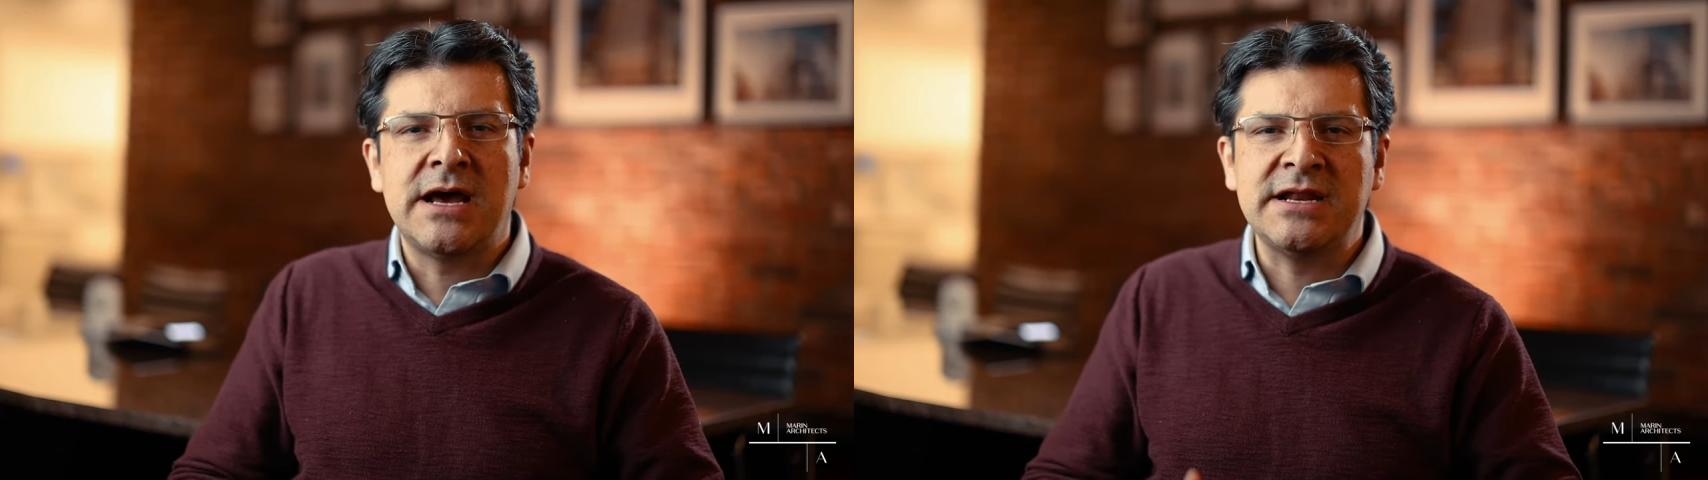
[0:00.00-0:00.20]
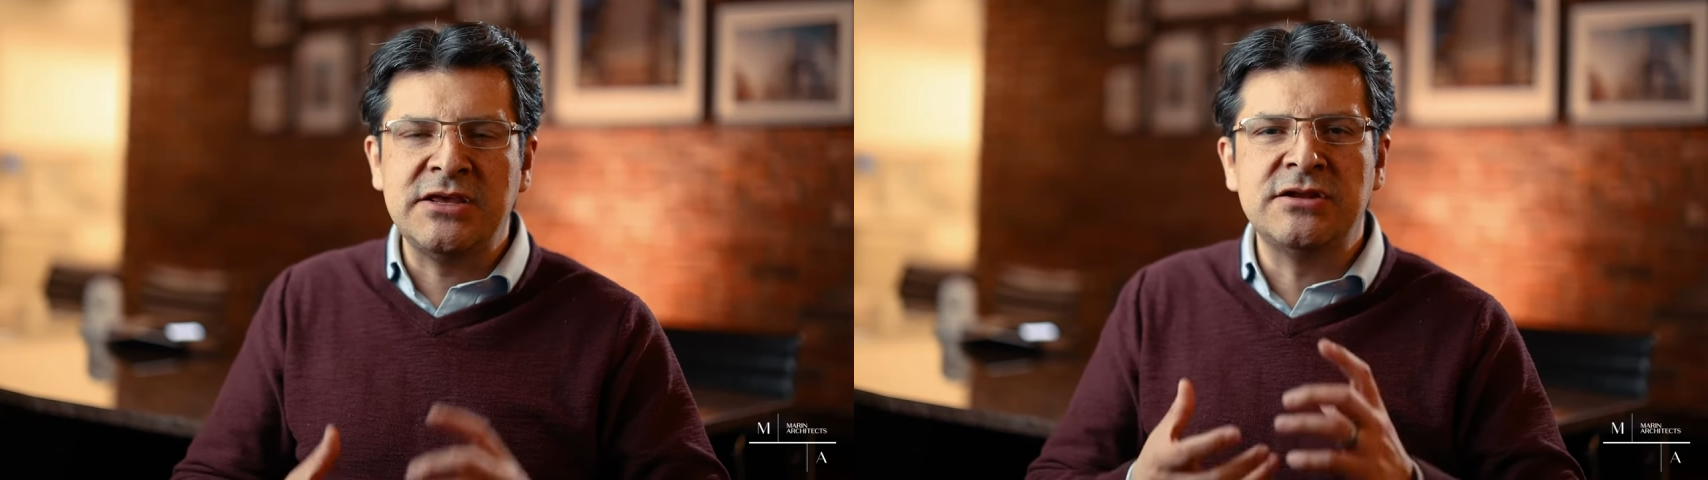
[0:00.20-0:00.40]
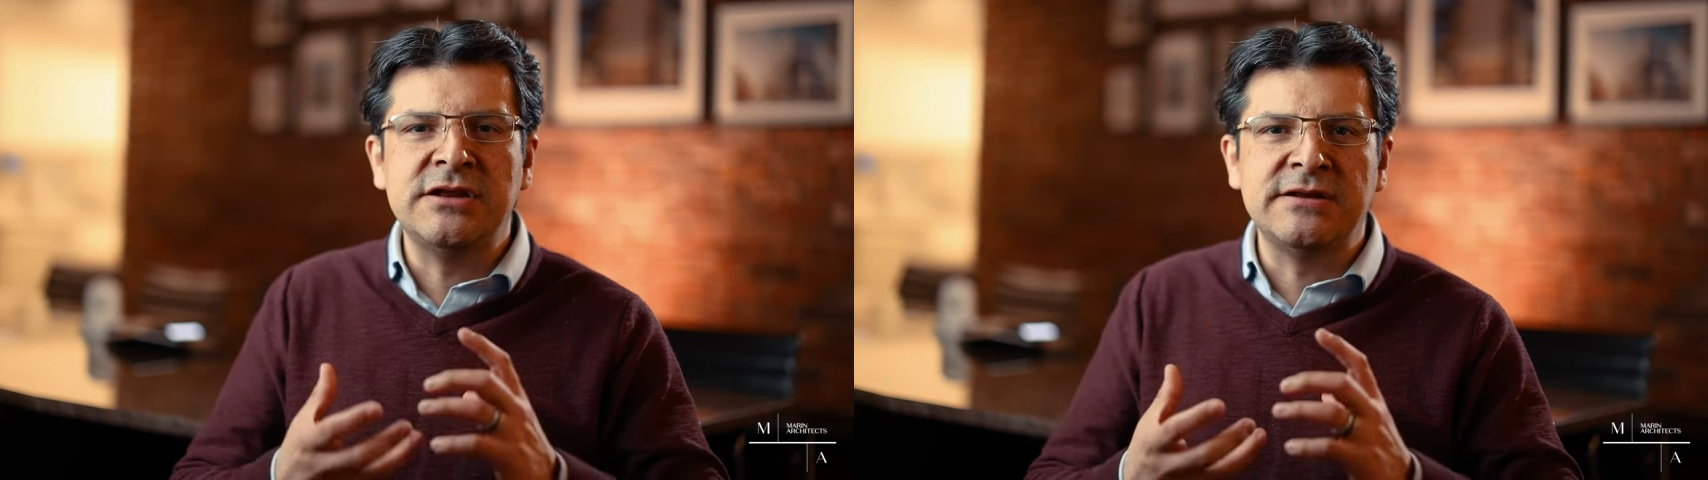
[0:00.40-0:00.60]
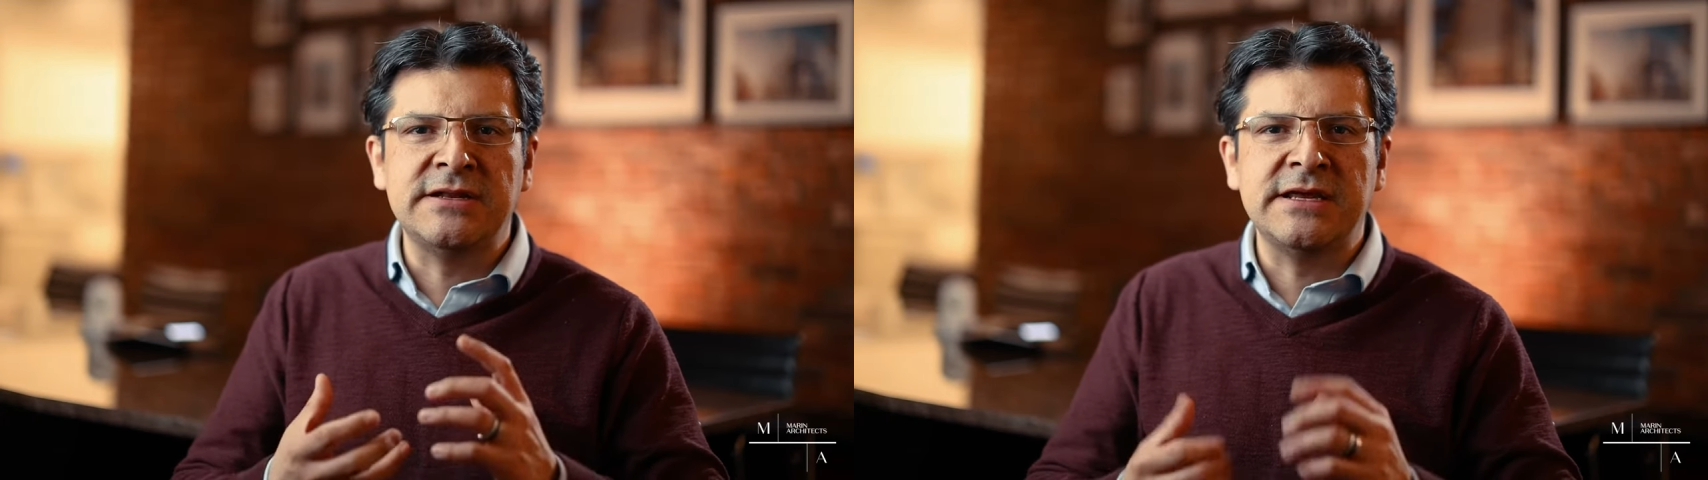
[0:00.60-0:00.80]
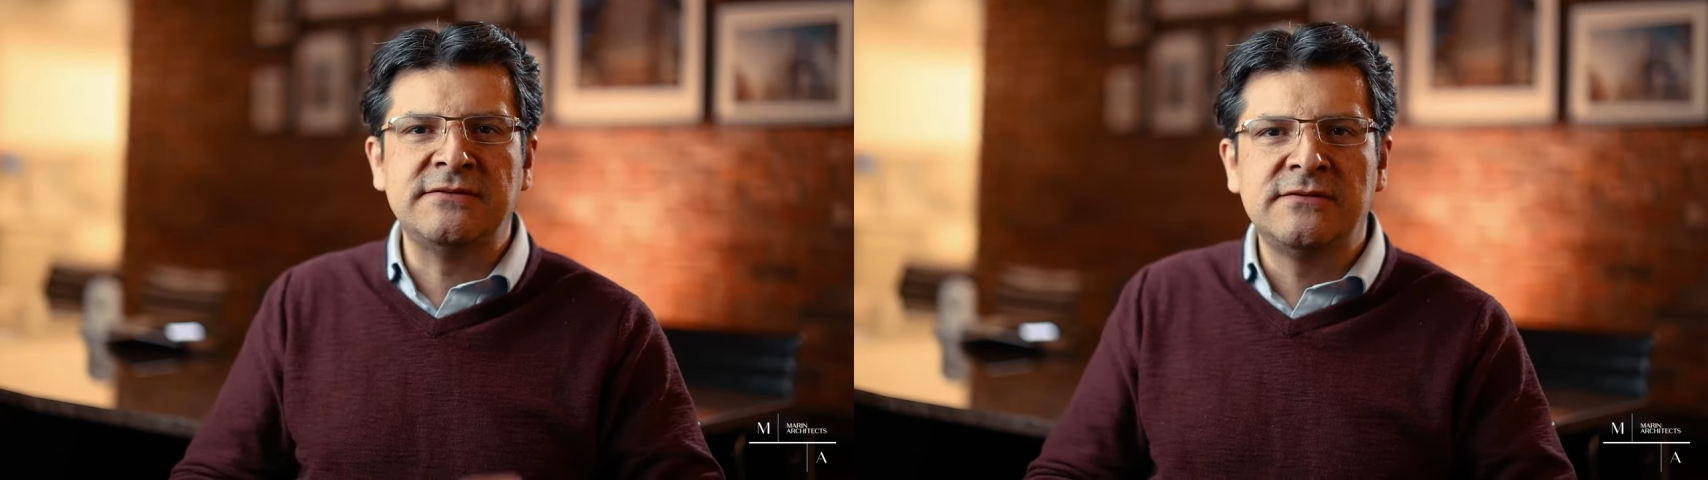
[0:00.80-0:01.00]
and
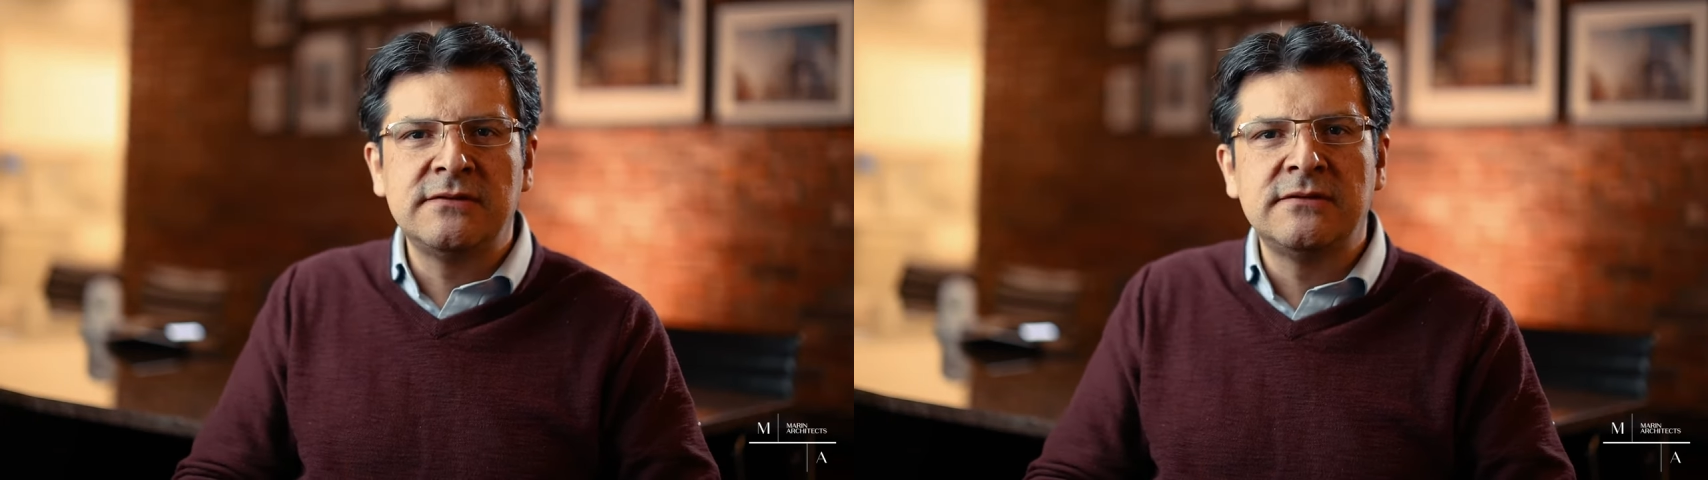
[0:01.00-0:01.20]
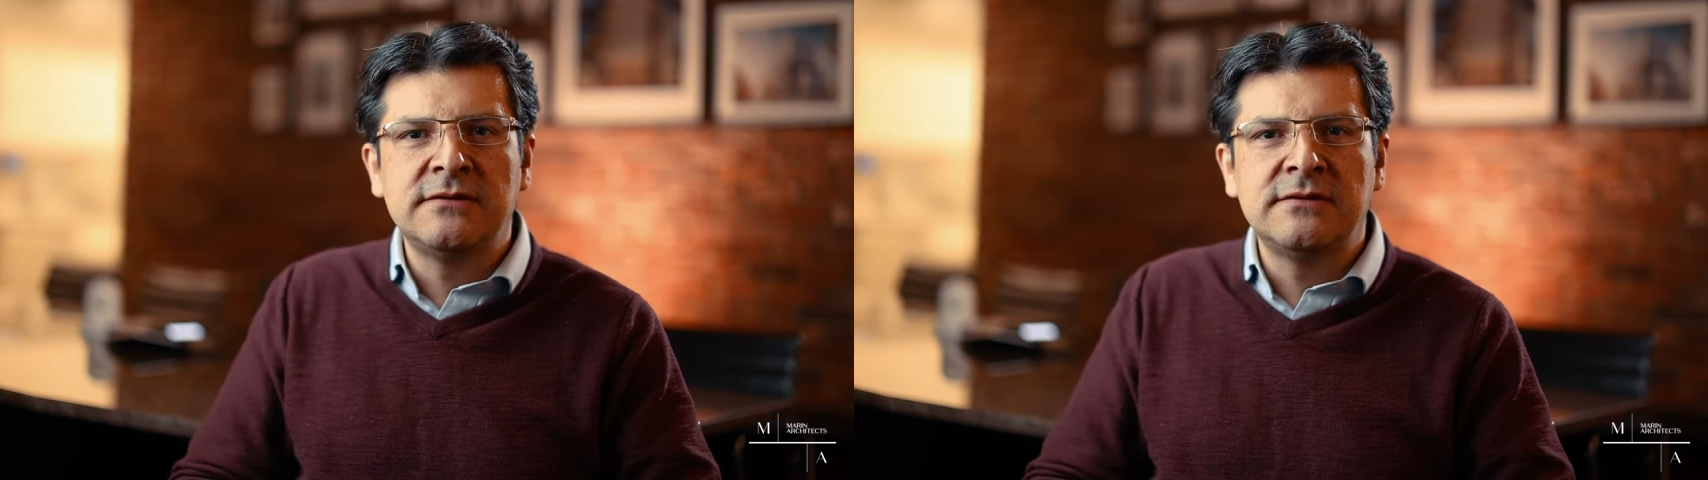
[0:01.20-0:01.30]
engineering needs.